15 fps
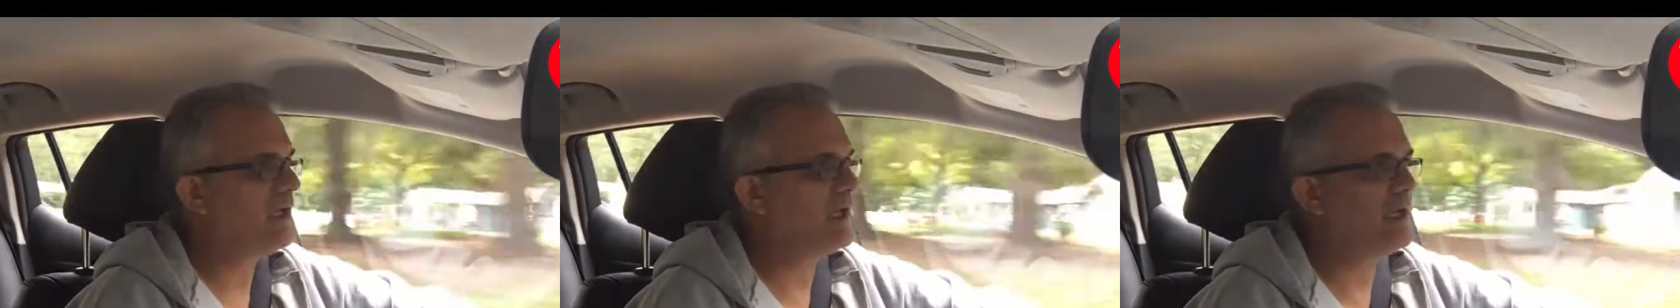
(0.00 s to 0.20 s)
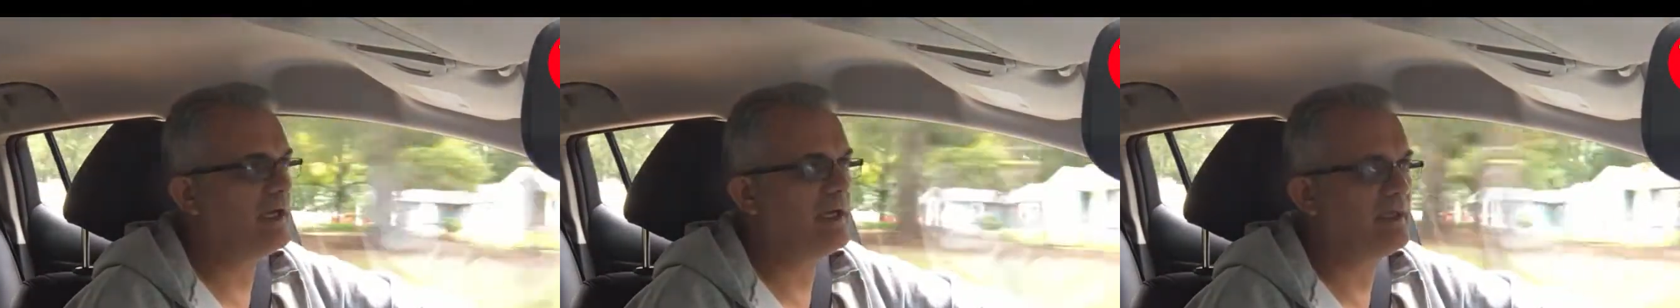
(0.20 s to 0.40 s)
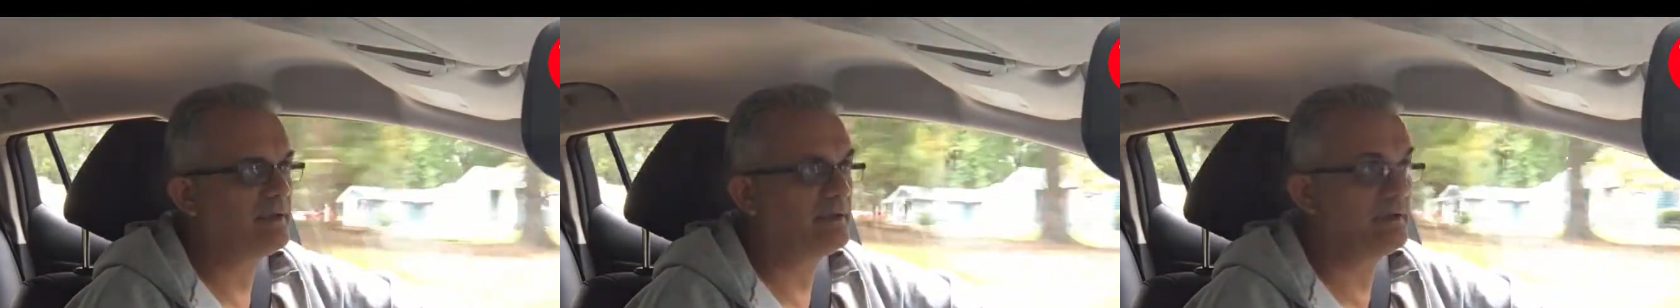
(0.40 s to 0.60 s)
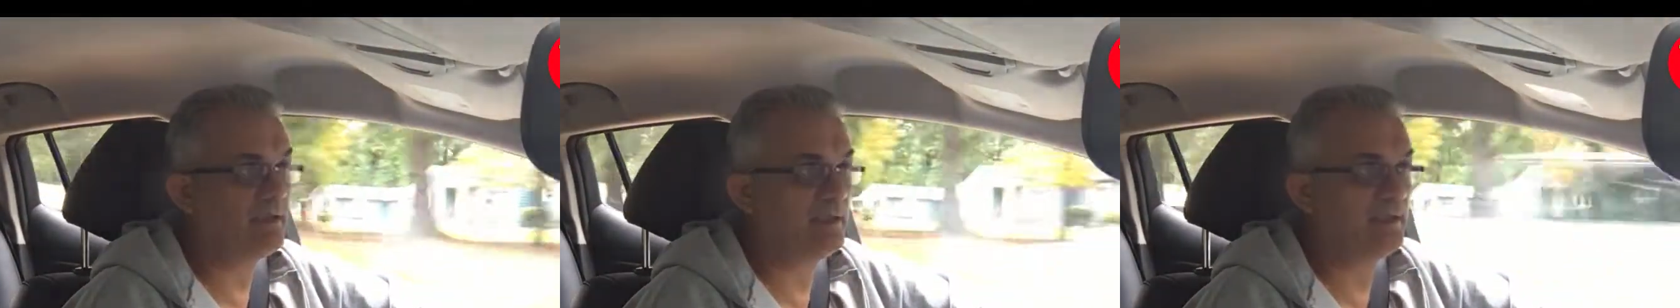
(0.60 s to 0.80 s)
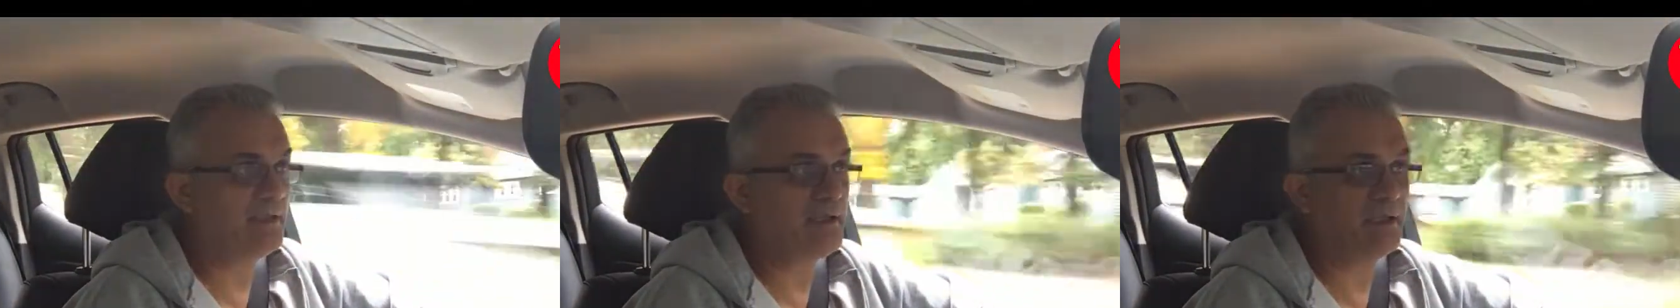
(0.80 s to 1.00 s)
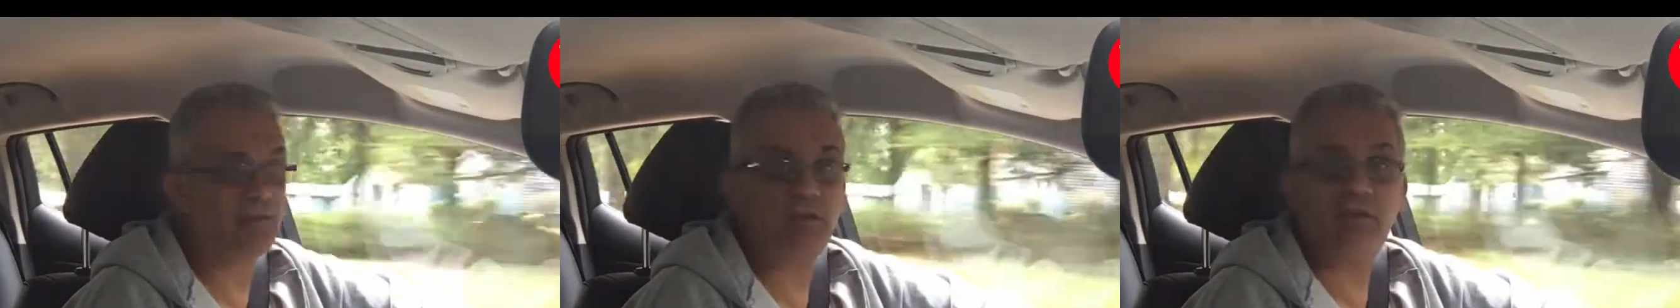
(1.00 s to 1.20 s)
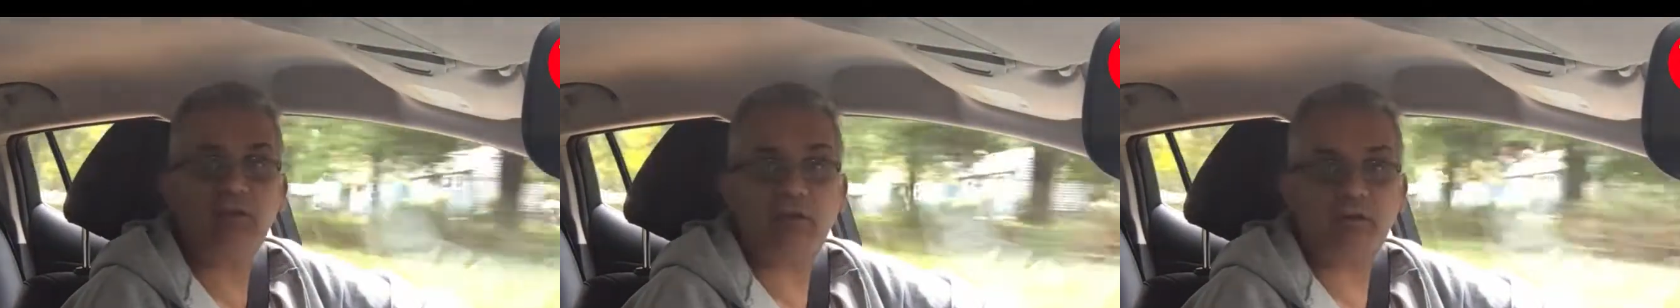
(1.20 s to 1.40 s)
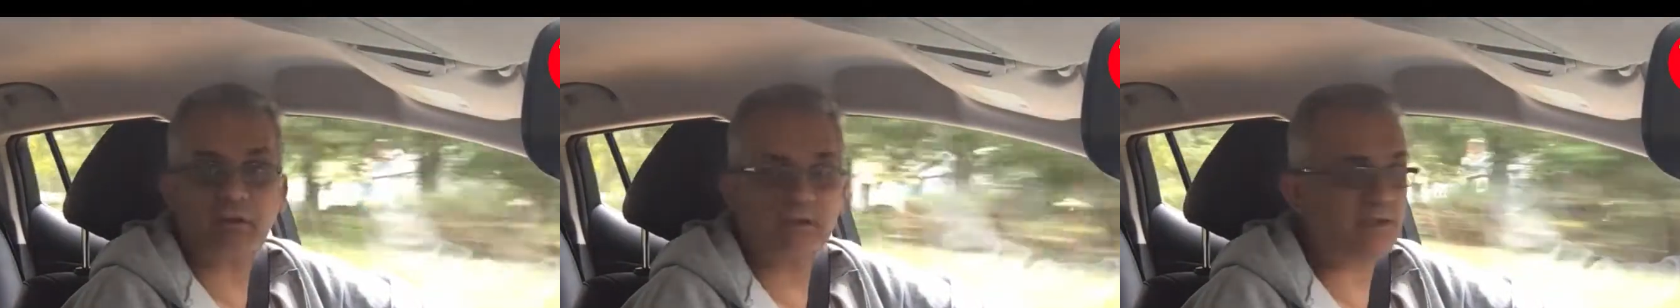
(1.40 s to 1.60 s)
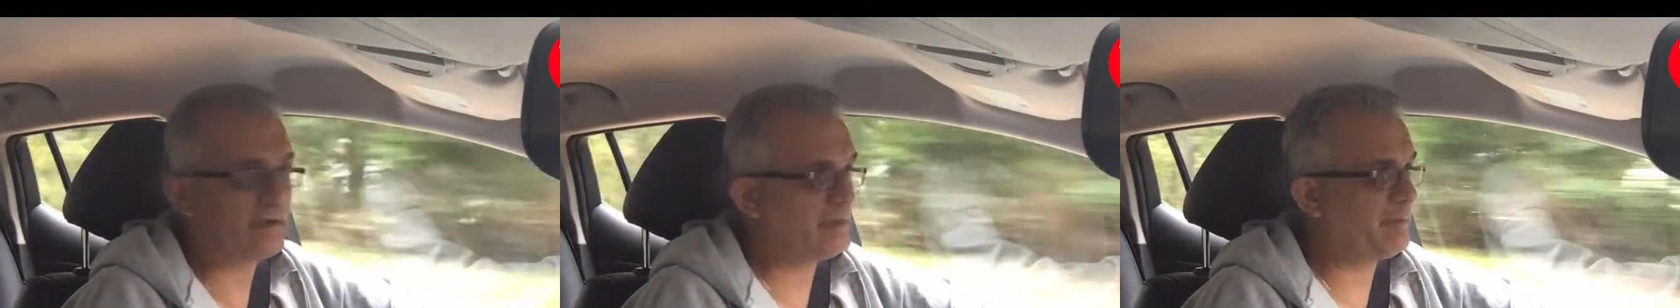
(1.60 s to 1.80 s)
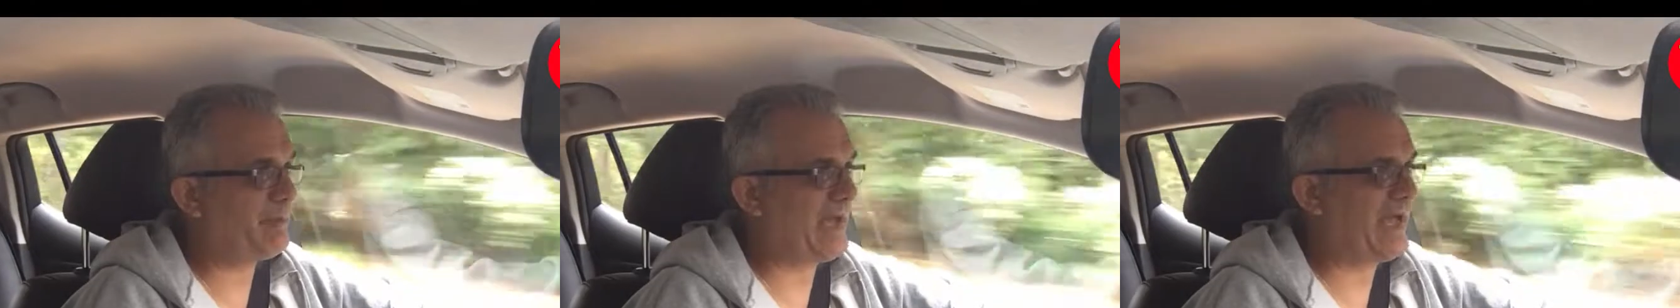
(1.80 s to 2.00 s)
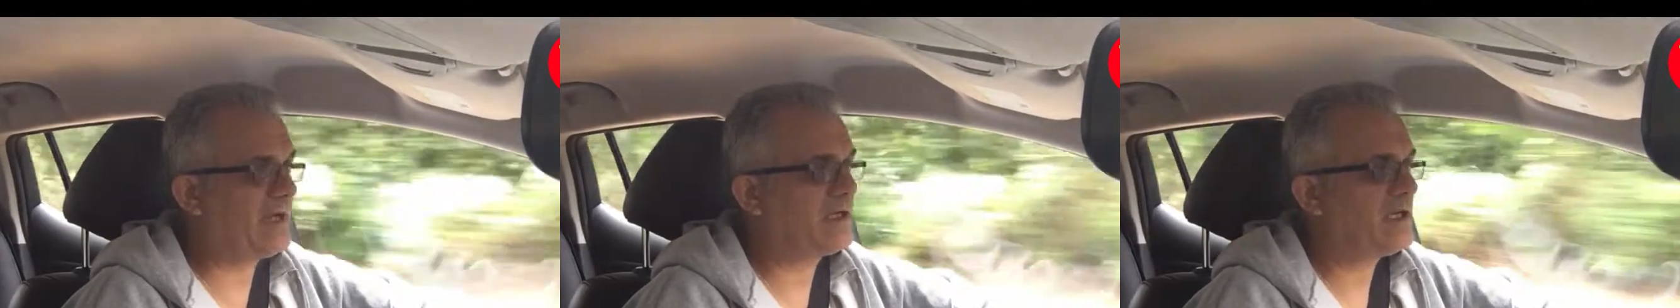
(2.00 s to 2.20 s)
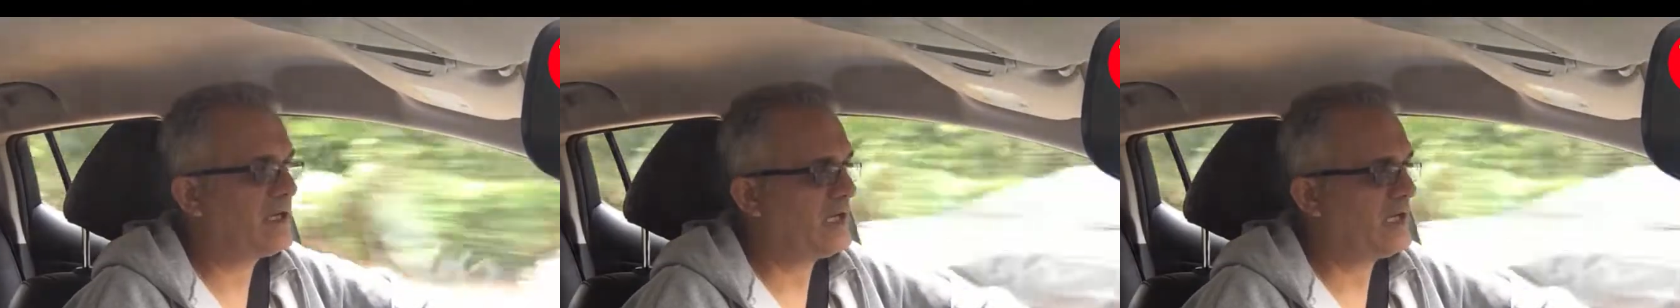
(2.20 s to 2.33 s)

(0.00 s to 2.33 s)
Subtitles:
they are leading the pack.